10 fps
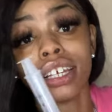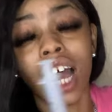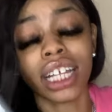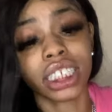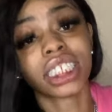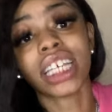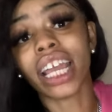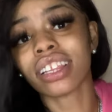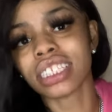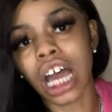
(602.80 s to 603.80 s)
the, I just
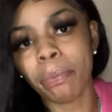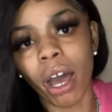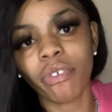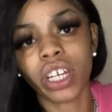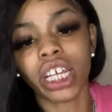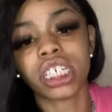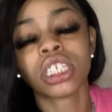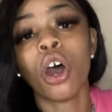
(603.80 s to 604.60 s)
take the top off of this,